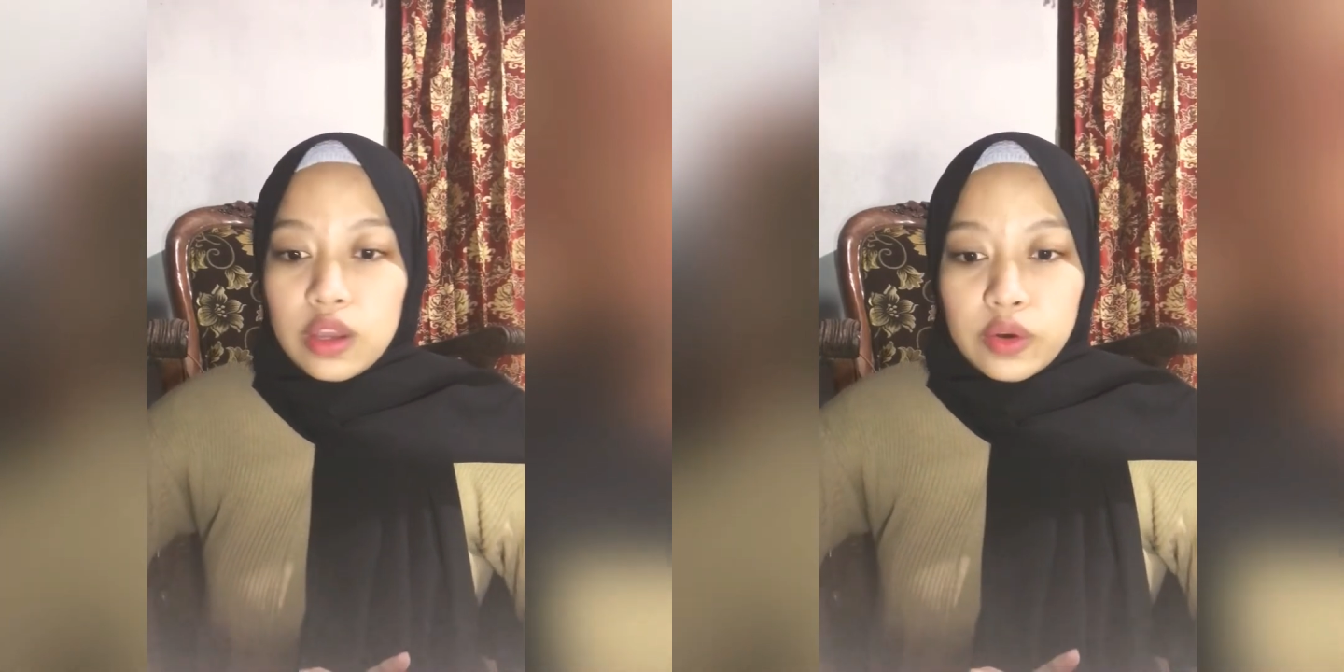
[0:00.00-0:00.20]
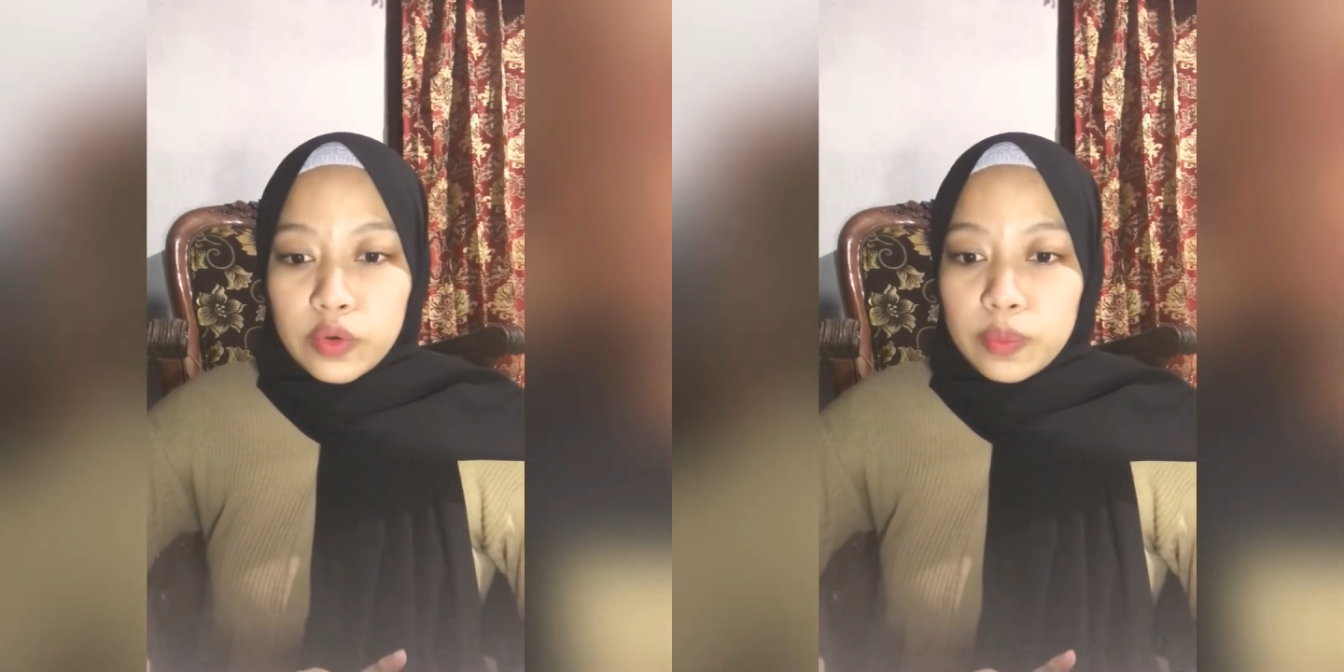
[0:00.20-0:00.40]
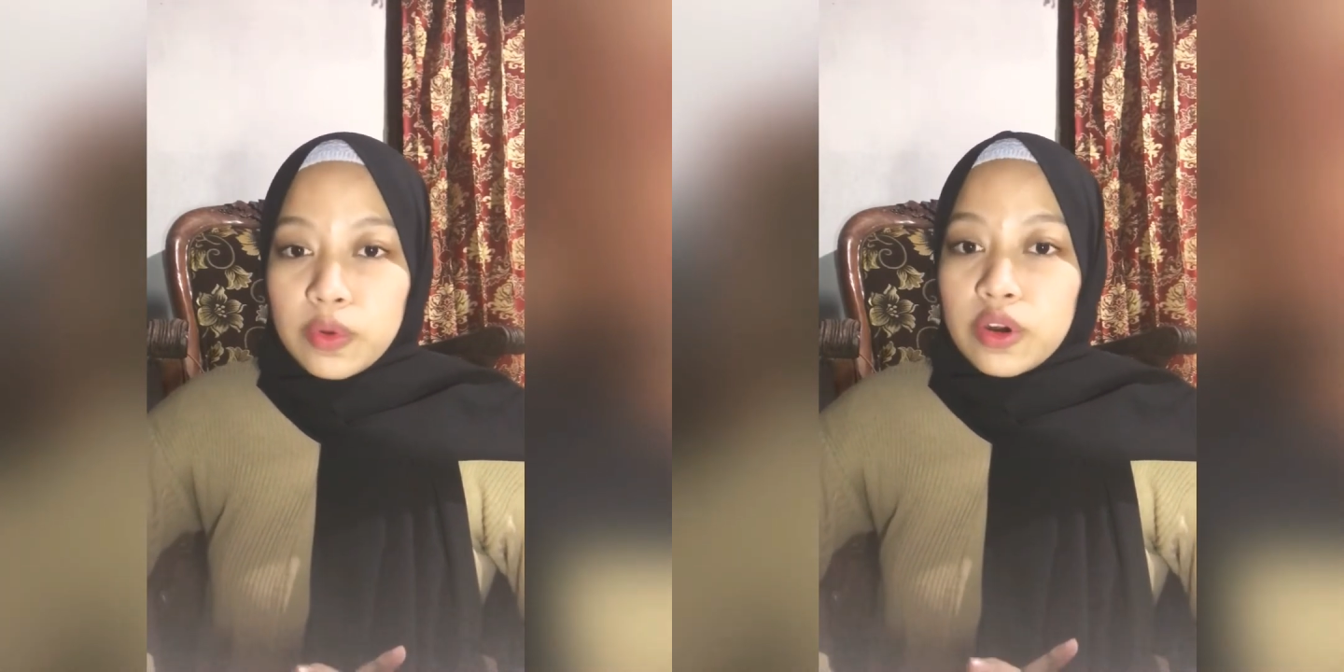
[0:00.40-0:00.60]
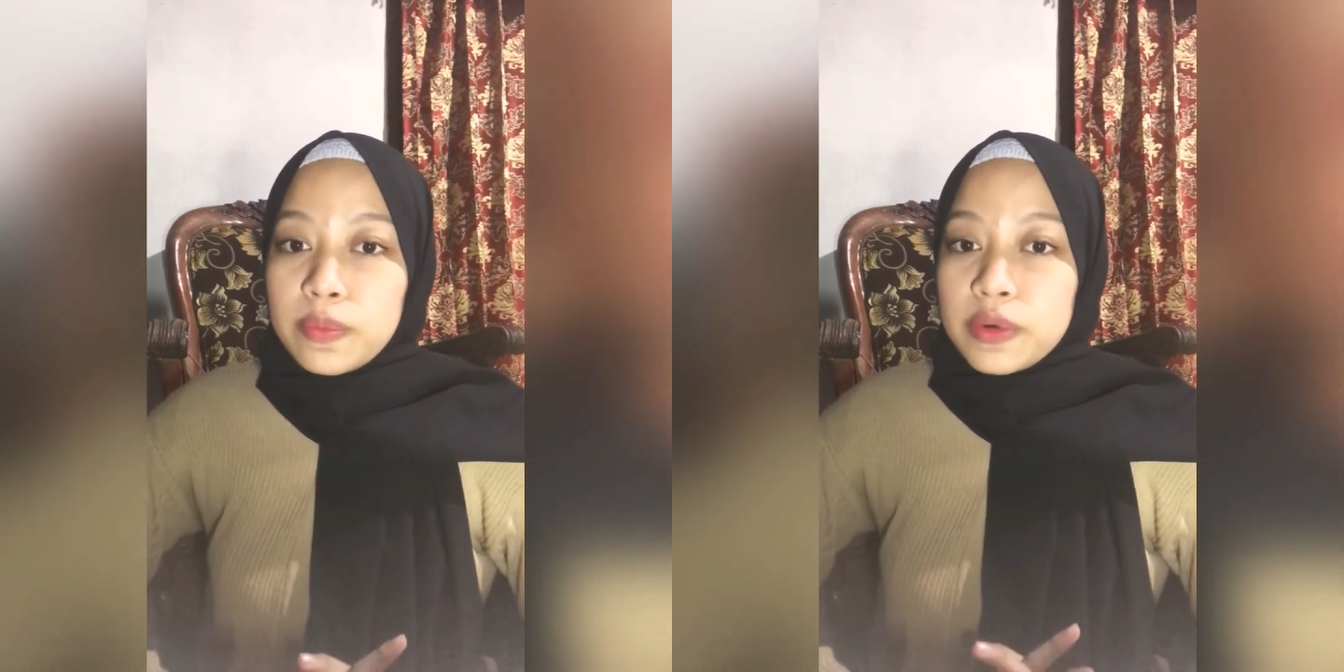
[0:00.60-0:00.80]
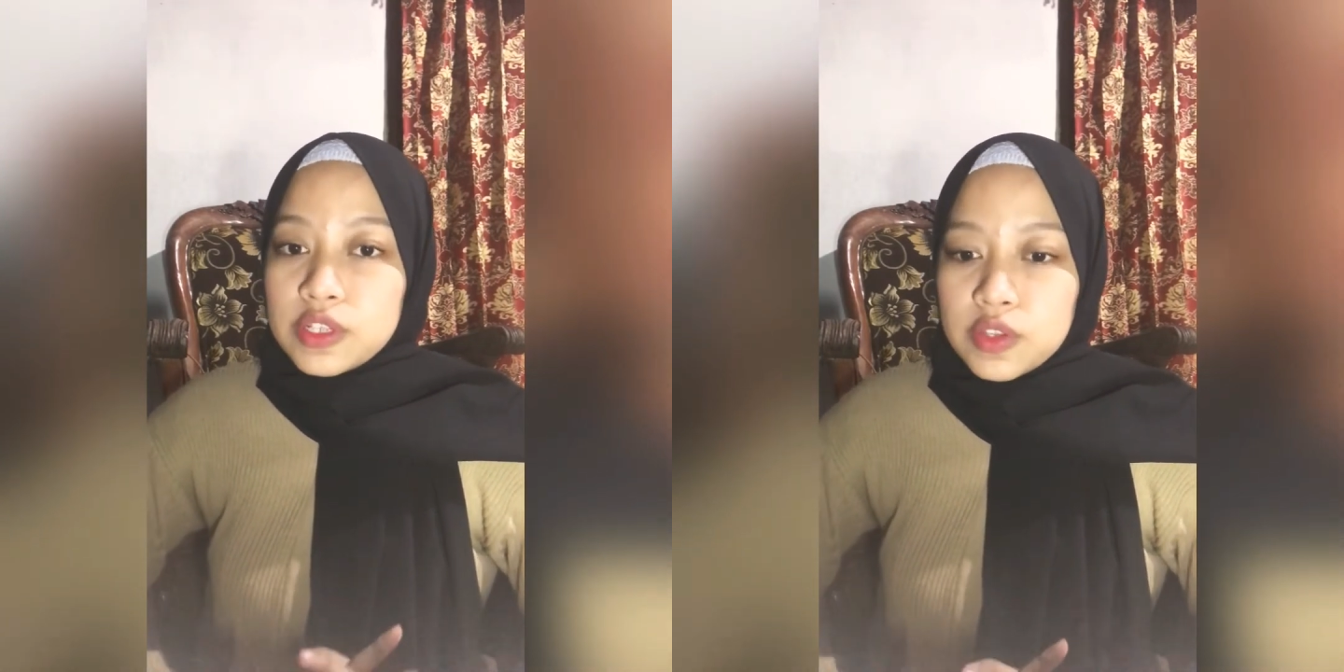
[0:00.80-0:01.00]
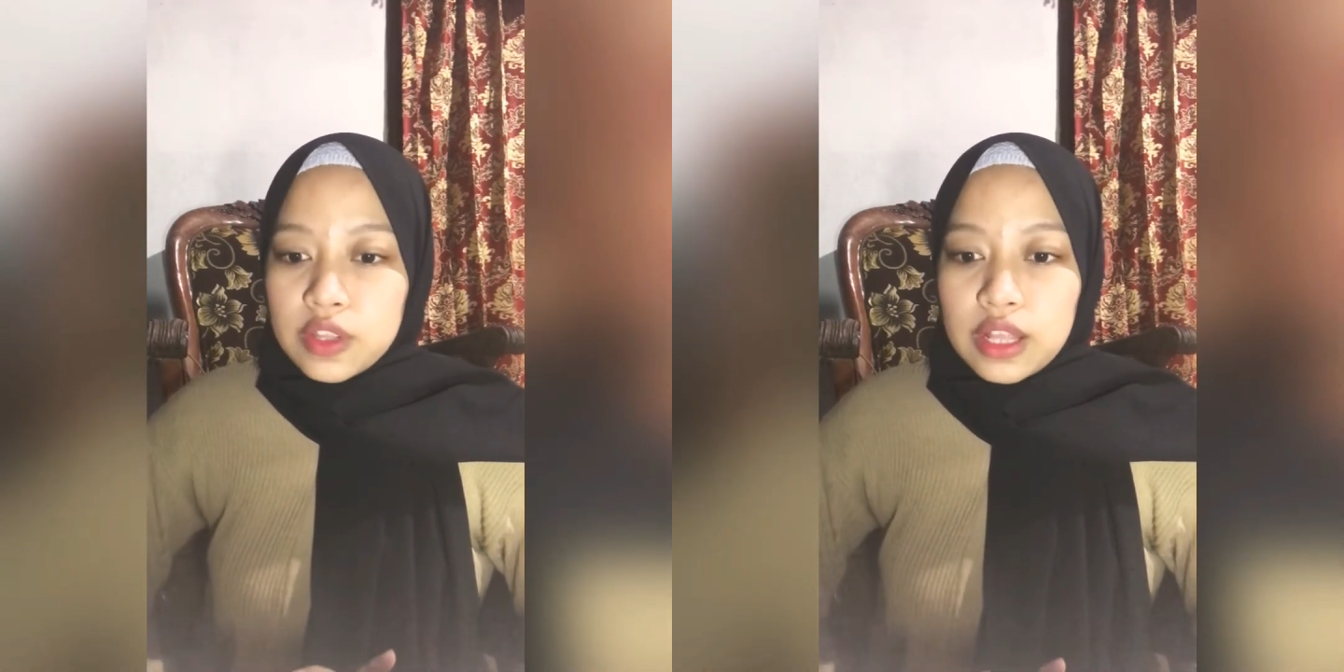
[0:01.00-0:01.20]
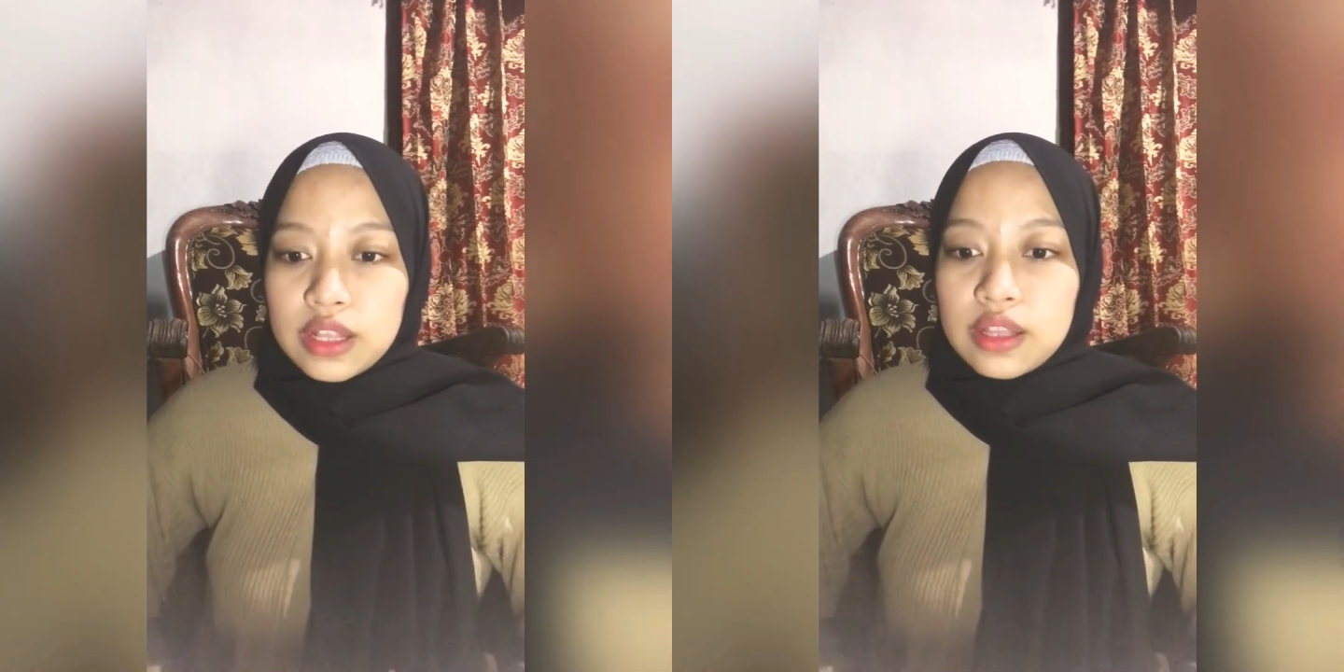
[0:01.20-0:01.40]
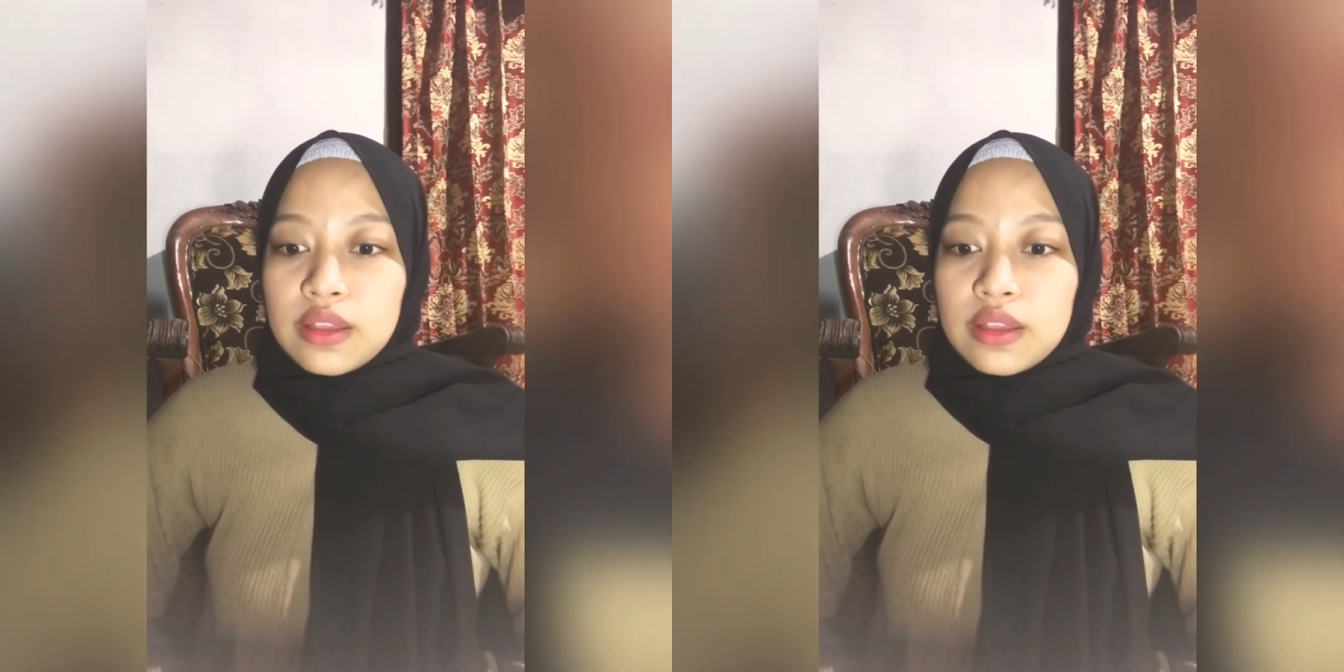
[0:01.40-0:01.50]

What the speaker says: group or personal,